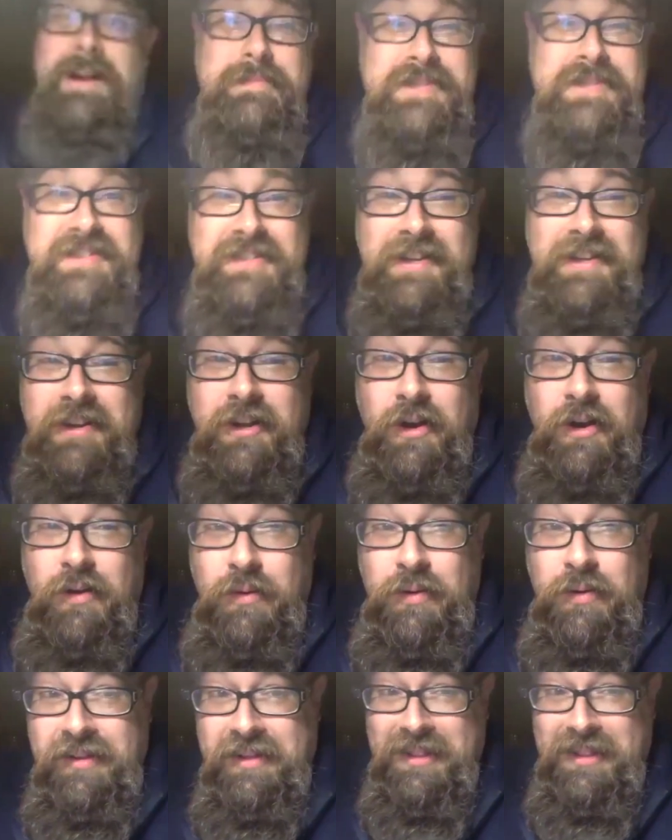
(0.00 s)
just gonna go
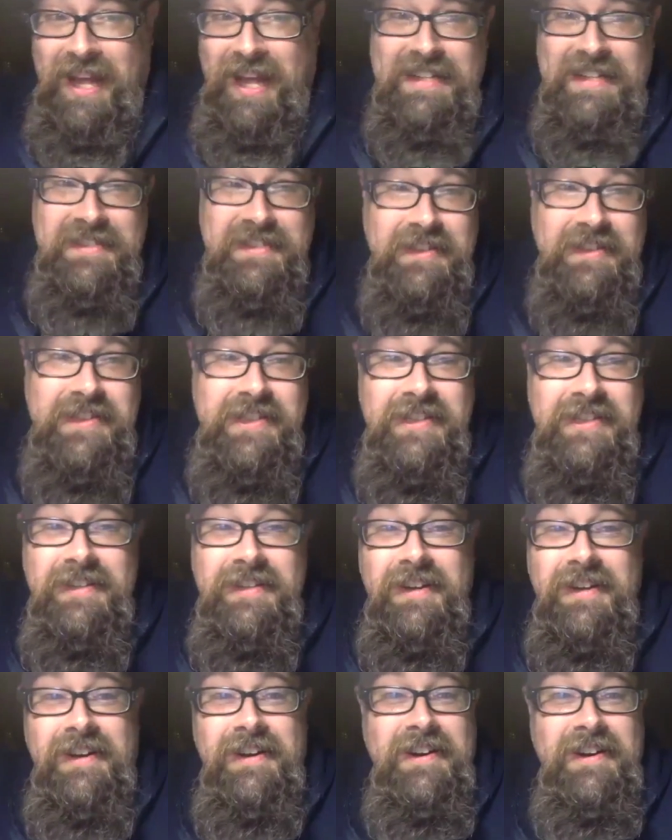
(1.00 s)
with a classic,
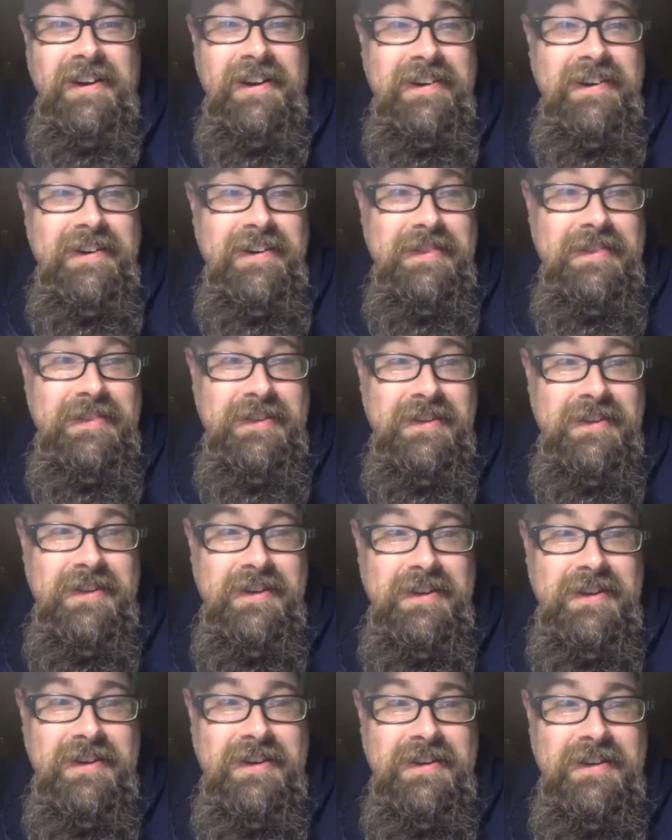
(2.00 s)

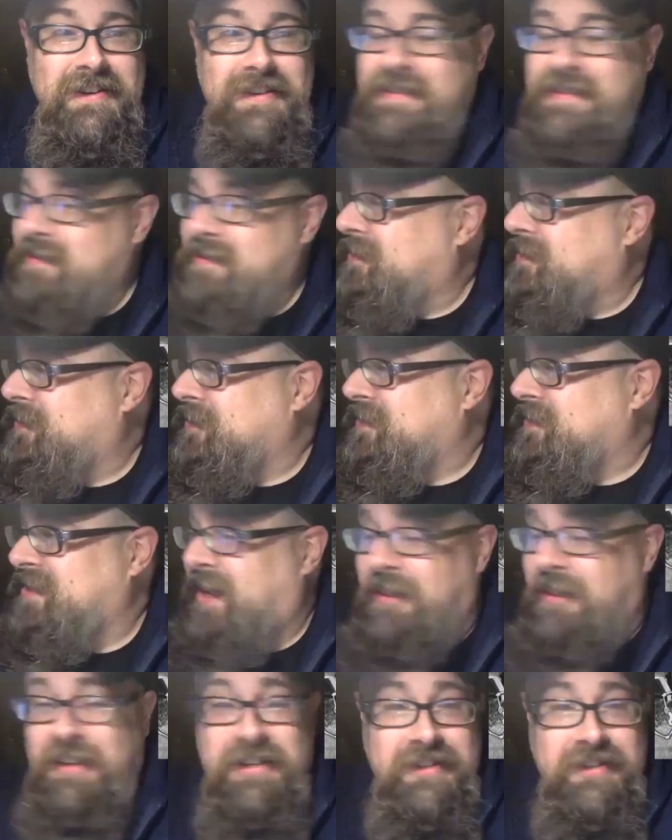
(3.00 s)
the
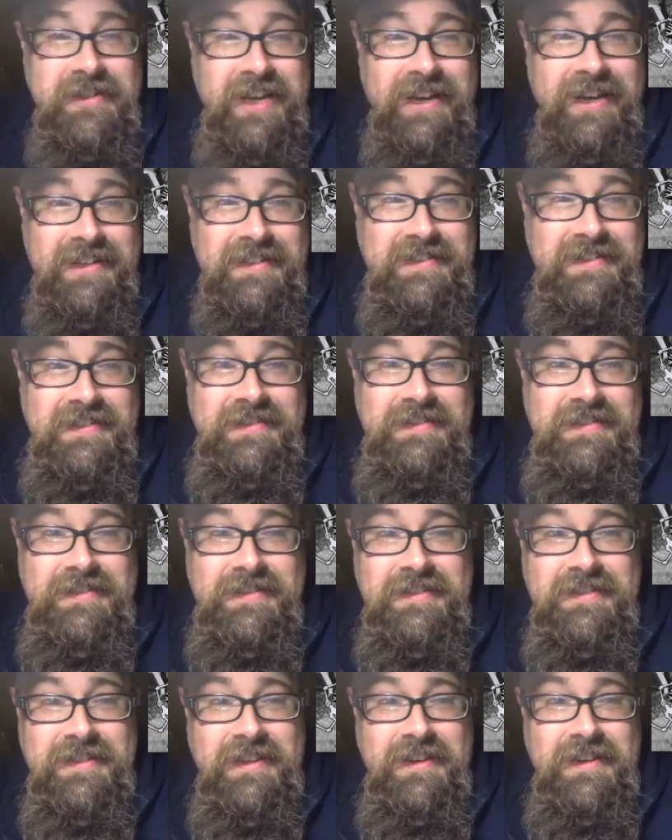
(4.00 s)
Skeleton Dance,
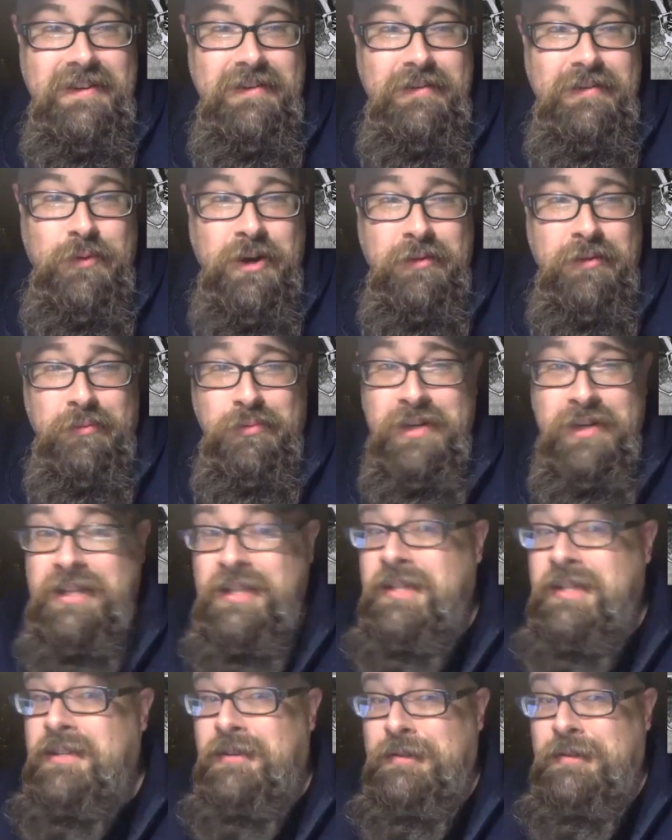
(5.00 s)
which is one of the
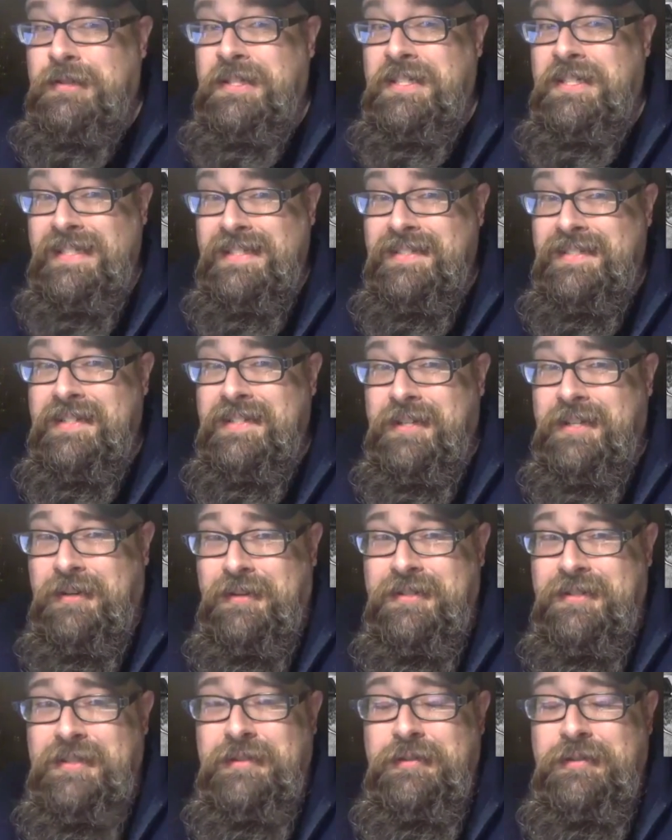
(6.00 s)
really early Disney
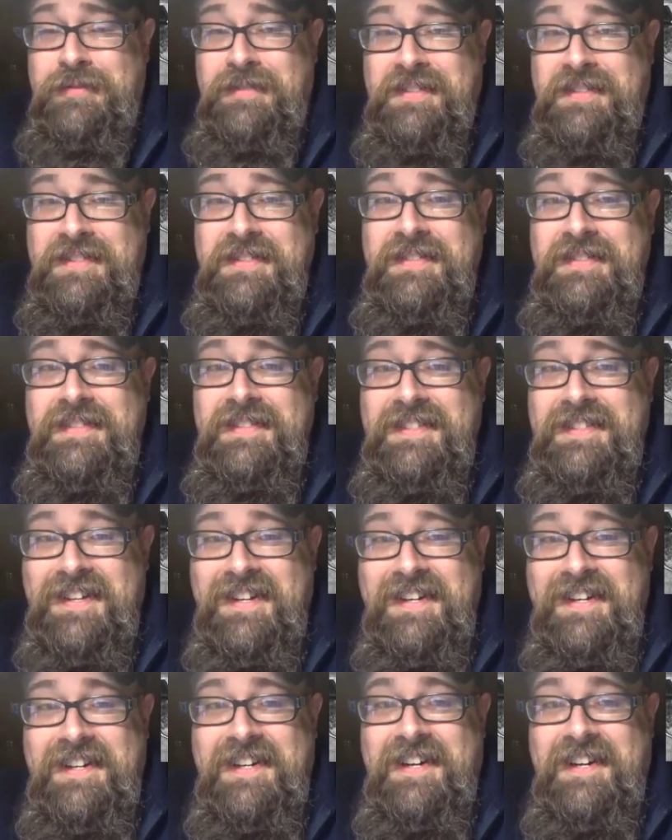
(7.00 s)
cartoons.
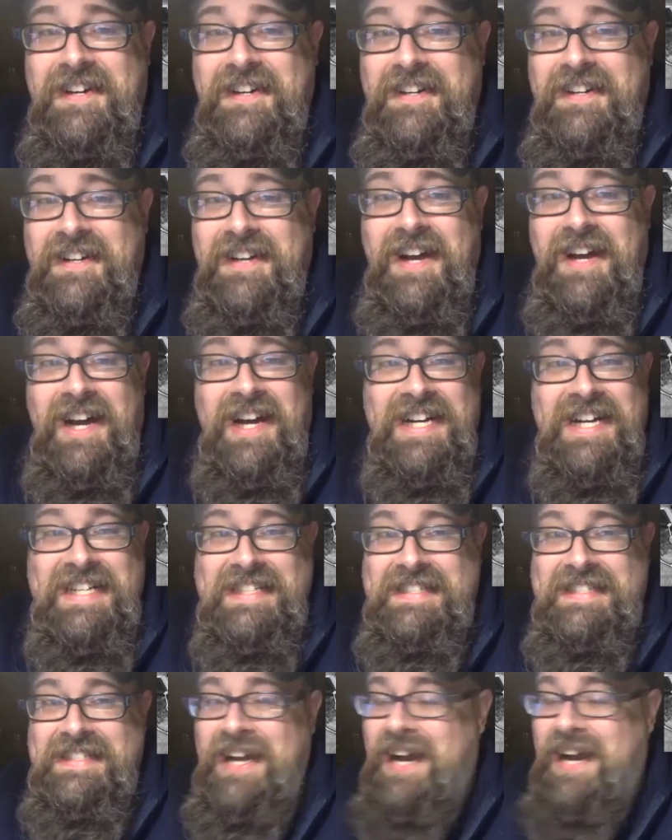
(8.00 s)

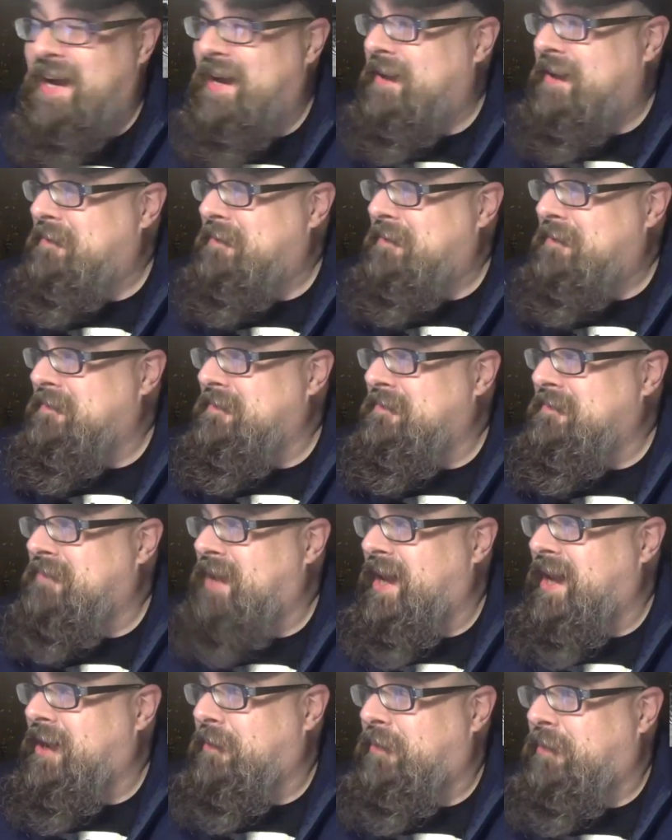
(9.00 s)
I
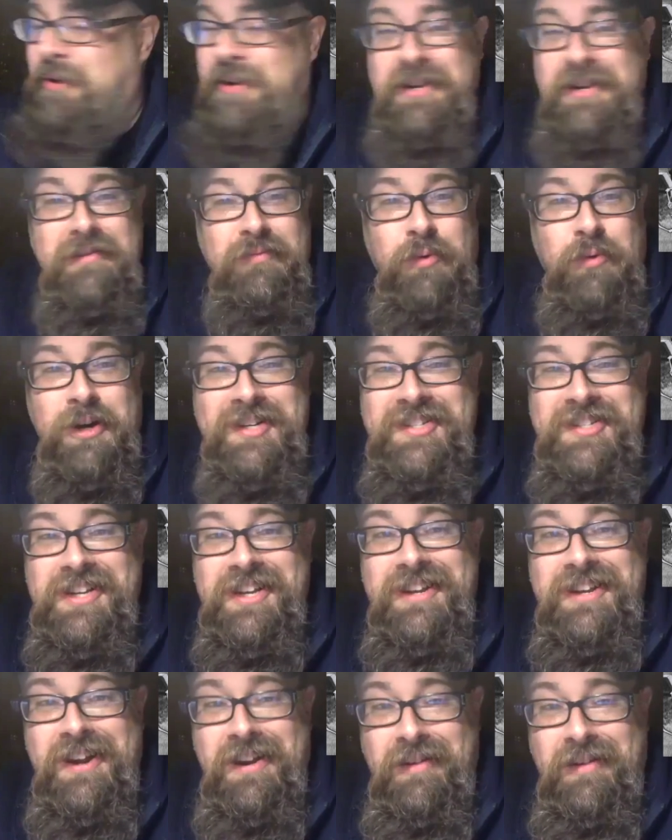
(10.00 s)
make a point of watching
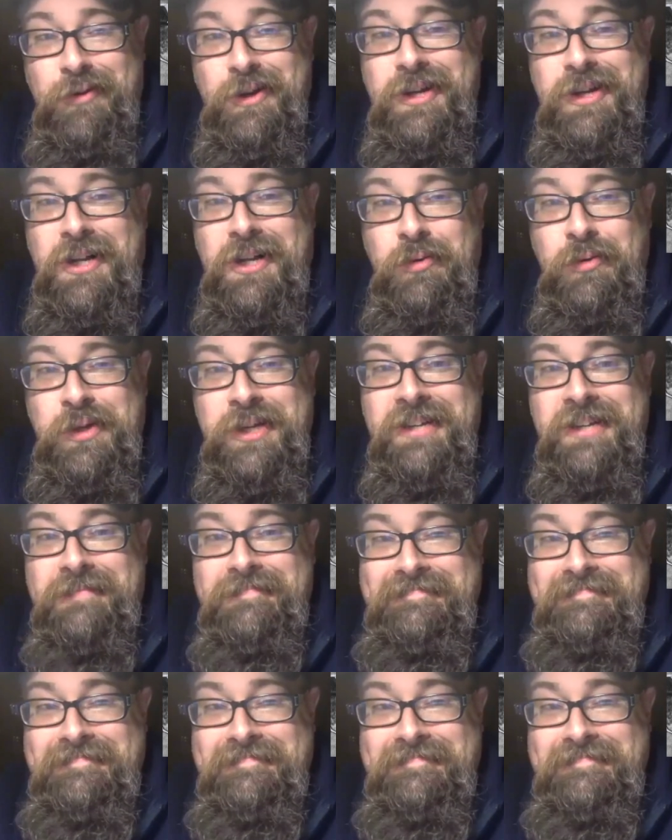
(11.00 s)
it every Halloween.